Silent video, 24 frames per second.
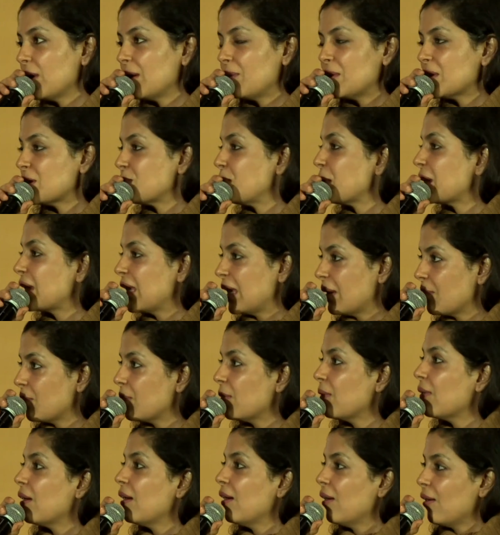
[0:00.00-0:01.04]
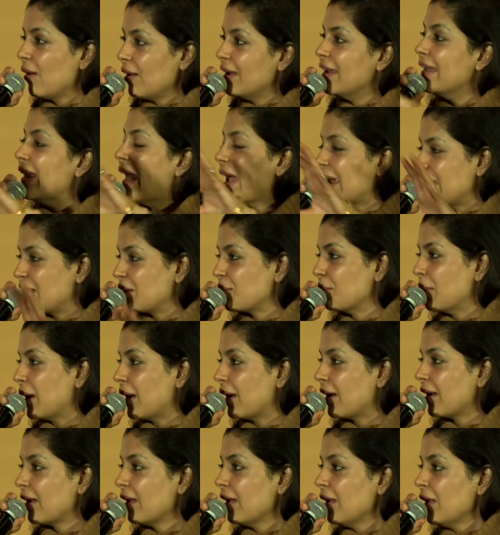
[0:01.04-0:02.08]
just became a
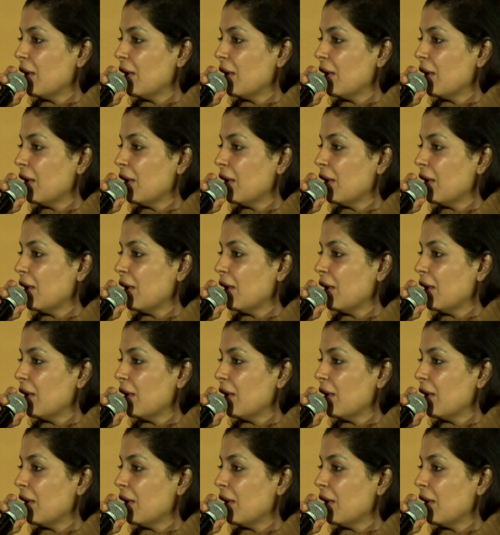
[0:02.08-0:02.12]
nightmare.